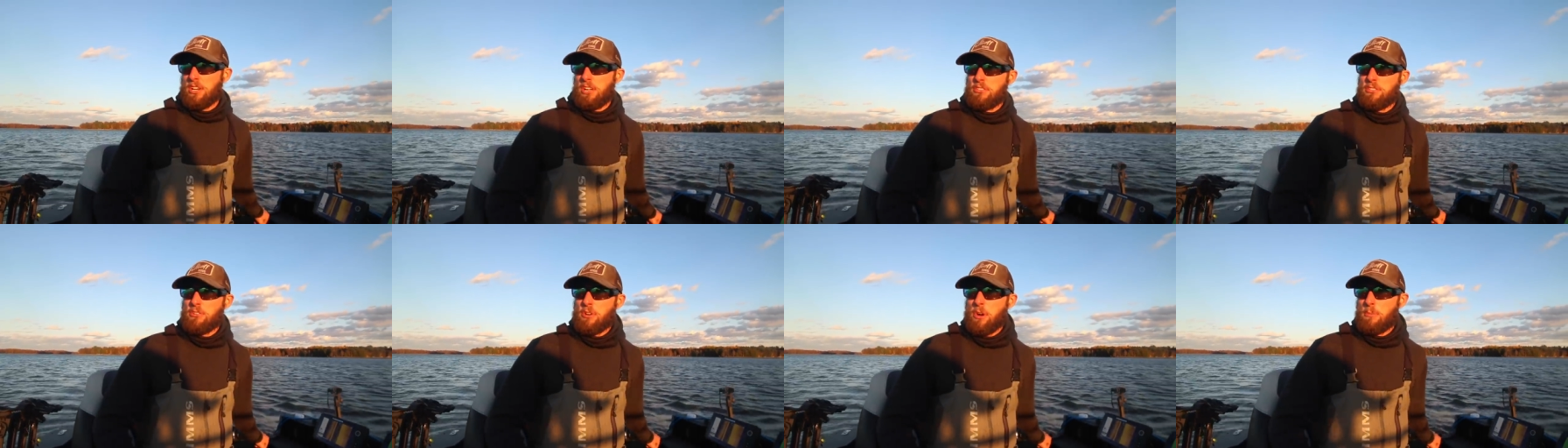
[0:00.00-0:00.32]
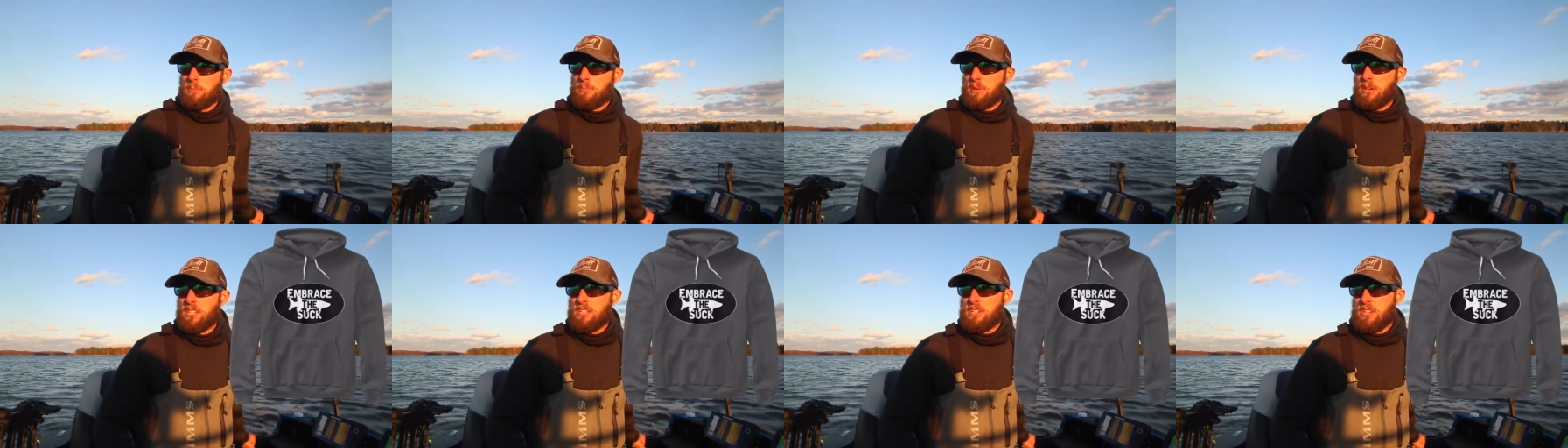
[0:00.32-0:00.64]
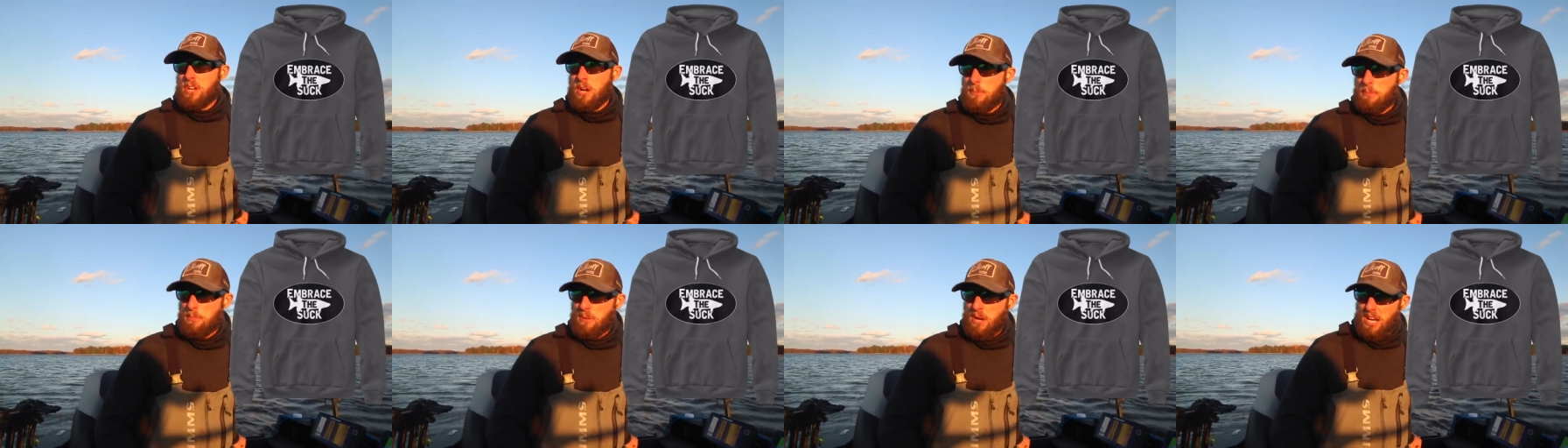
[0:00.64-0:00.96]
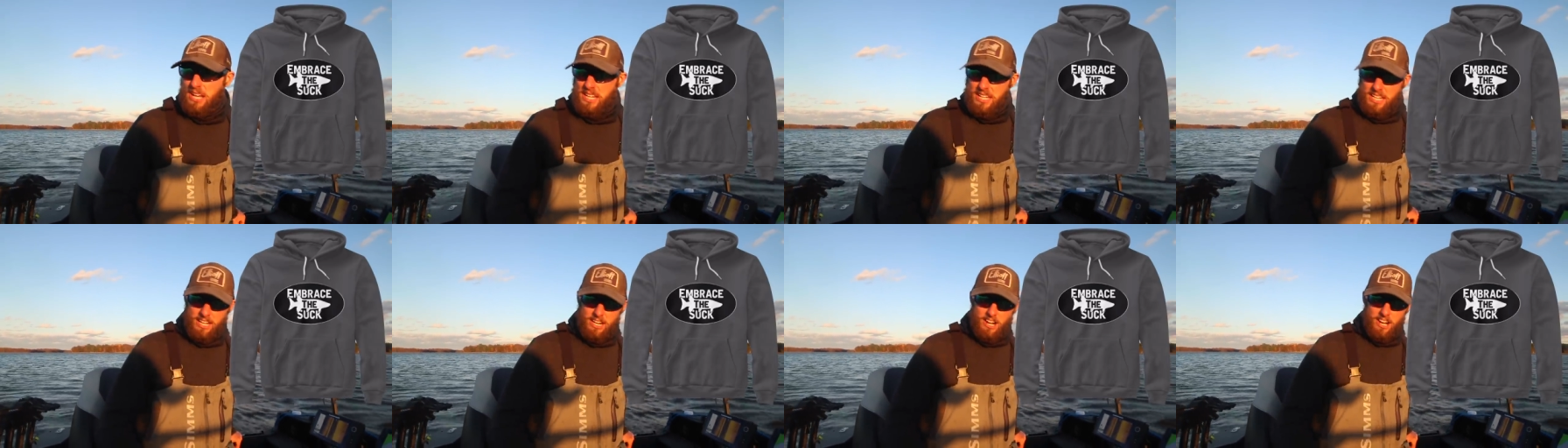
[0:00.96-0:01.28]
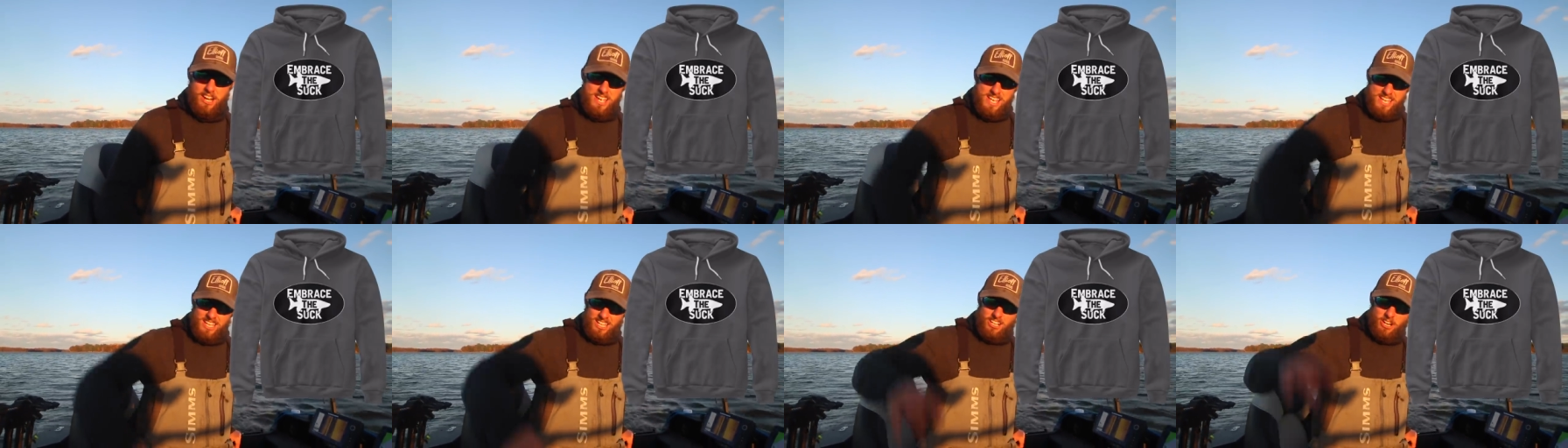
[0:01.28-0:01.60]
I'll throw a picture up right here
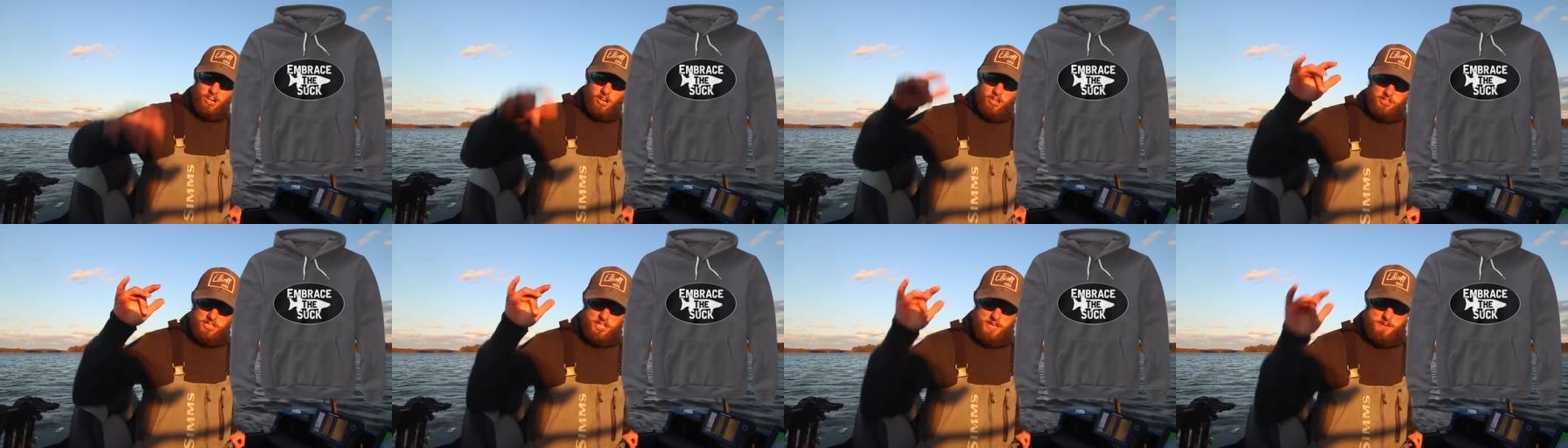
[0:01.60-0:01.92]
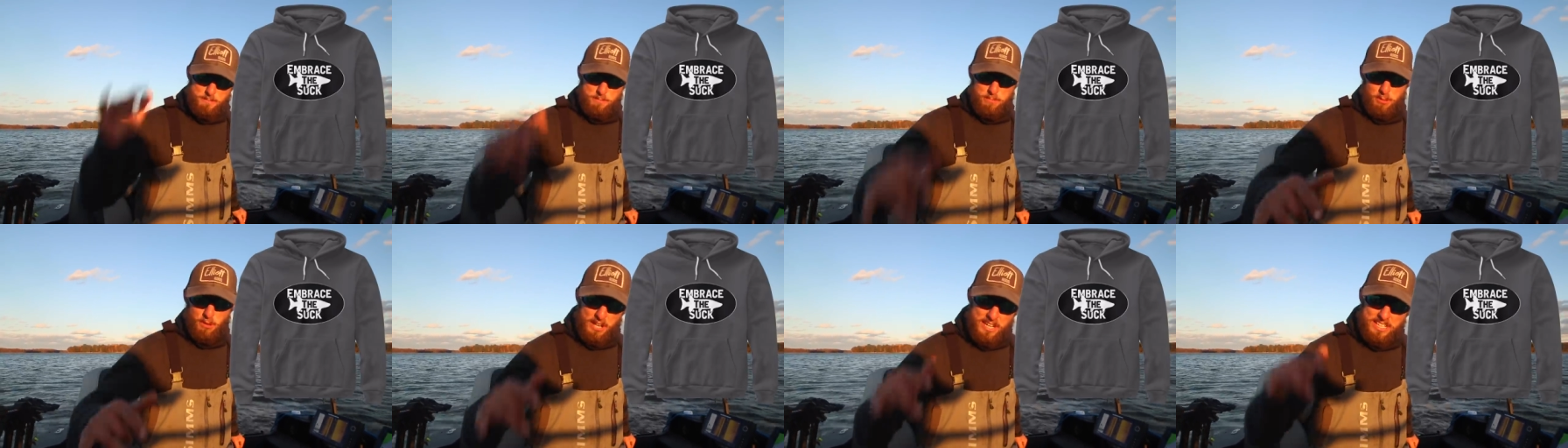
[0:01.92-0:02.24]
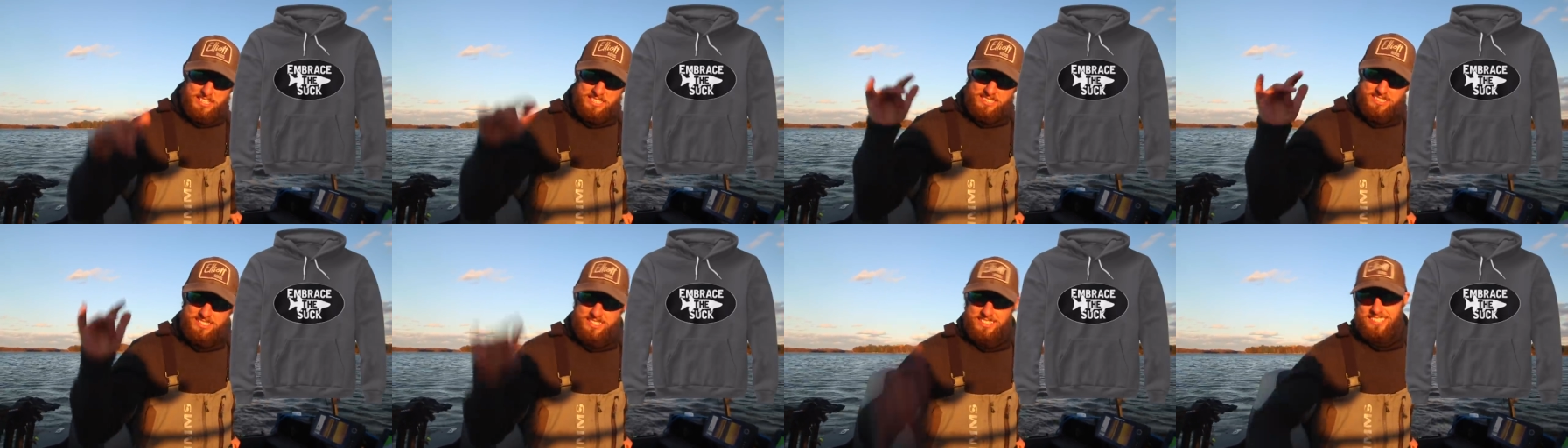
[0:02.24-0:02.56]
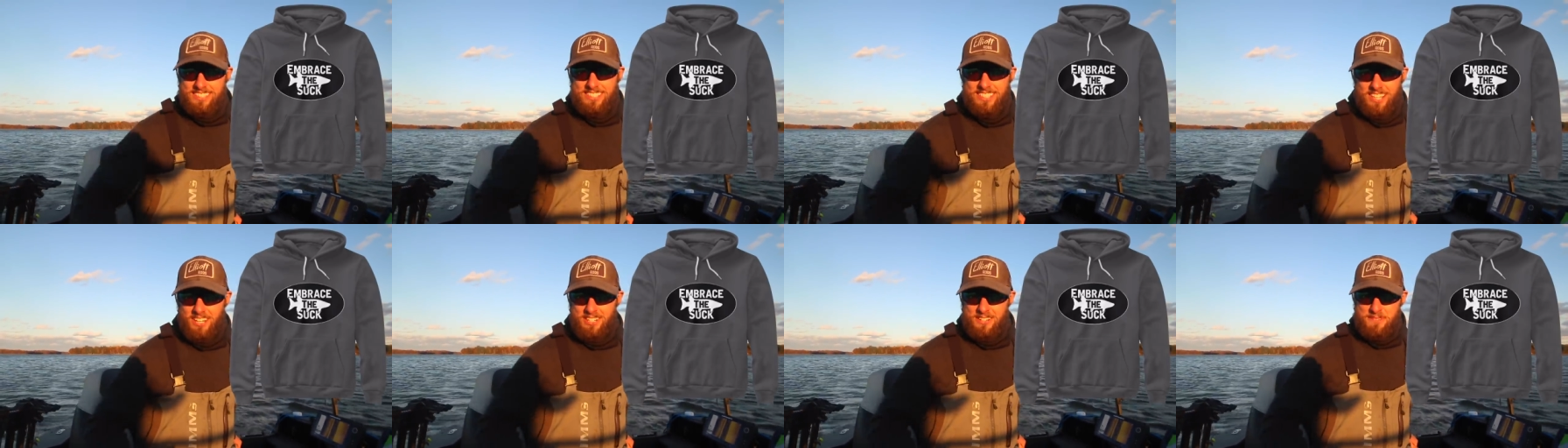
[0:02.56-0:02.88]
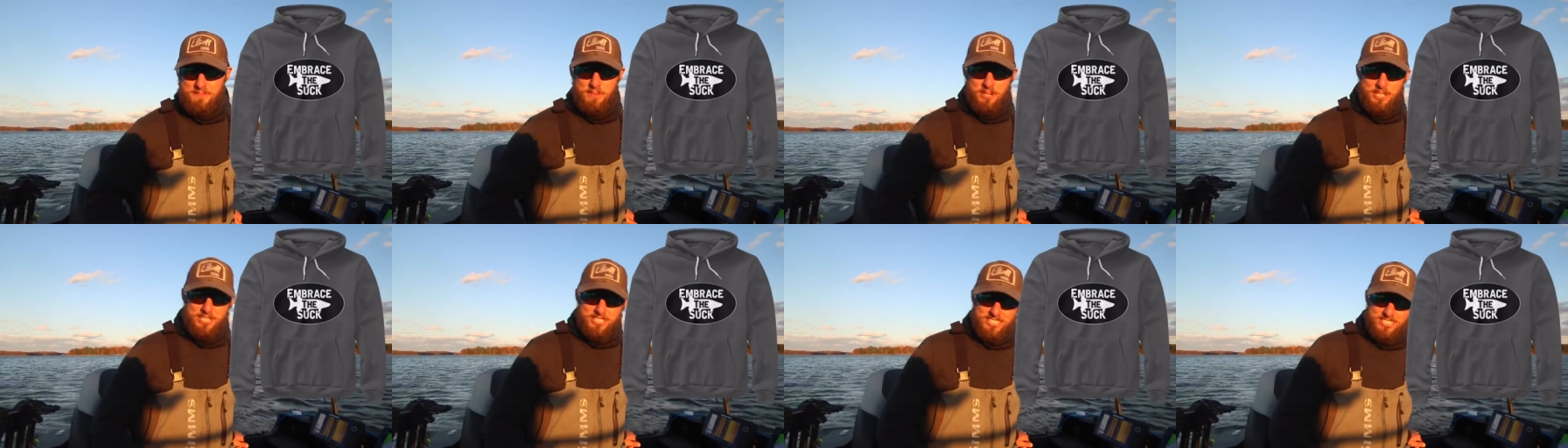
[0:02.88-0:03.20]
called Embrace the Sun suck
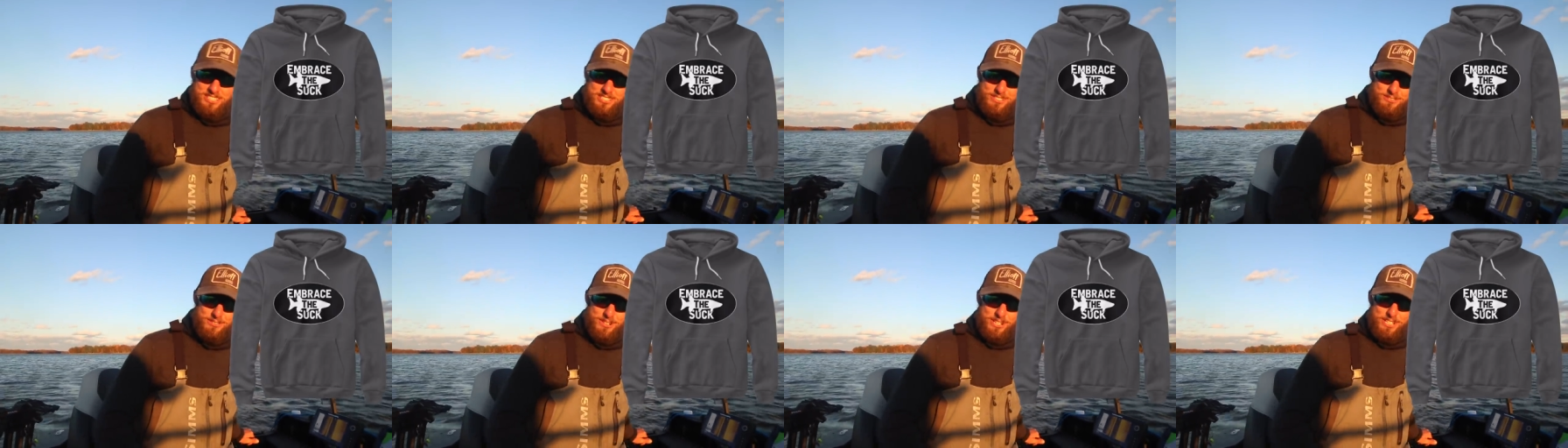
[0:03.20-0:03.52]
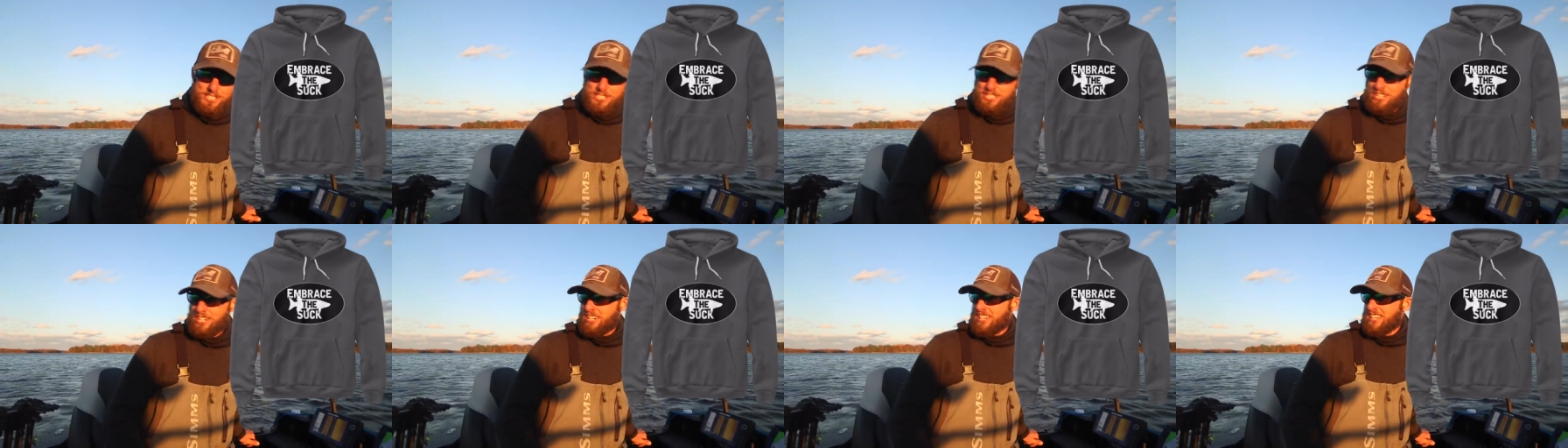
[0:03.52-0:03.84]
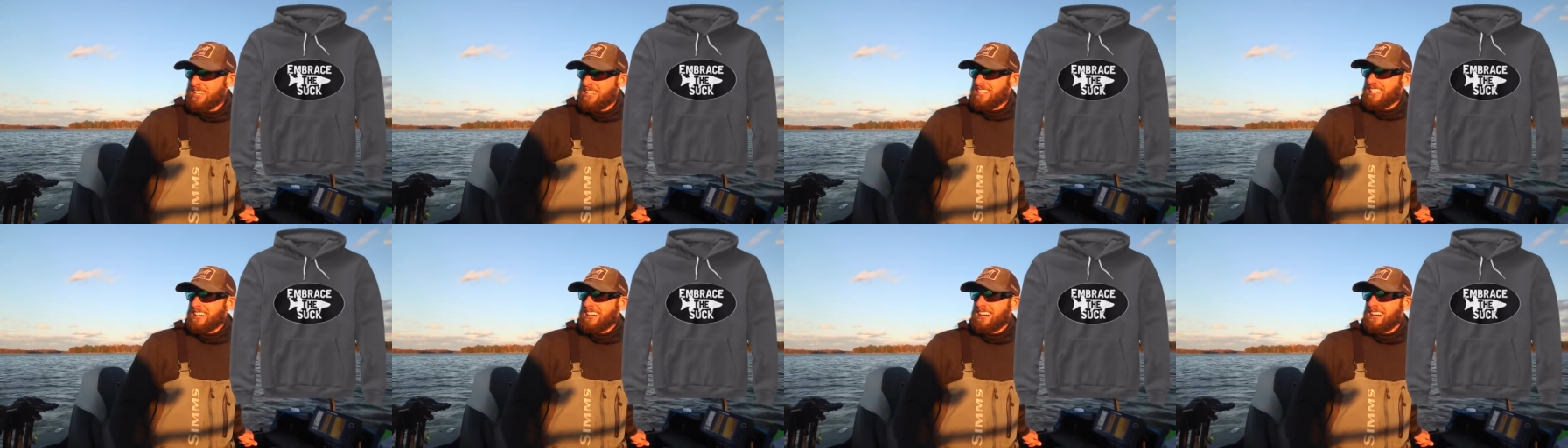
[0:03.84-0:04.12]
musky sweatshirt.